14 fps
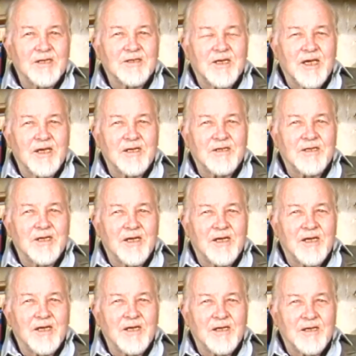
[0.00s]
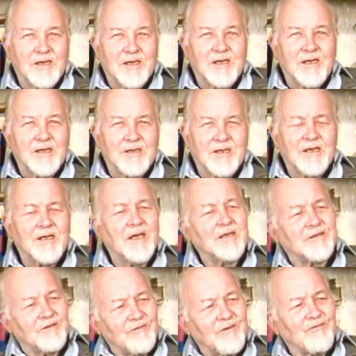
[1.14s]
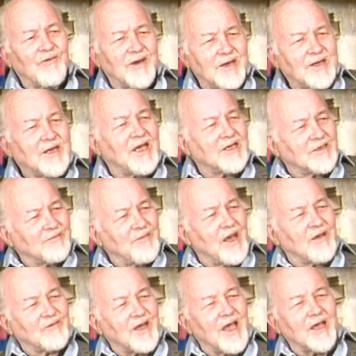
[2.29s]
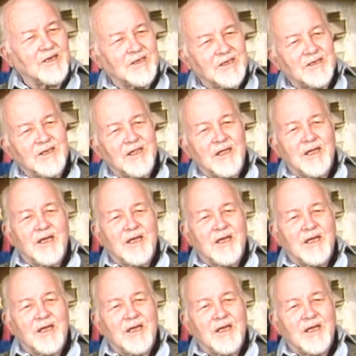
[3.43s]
said, gee, that's very nice mouth action.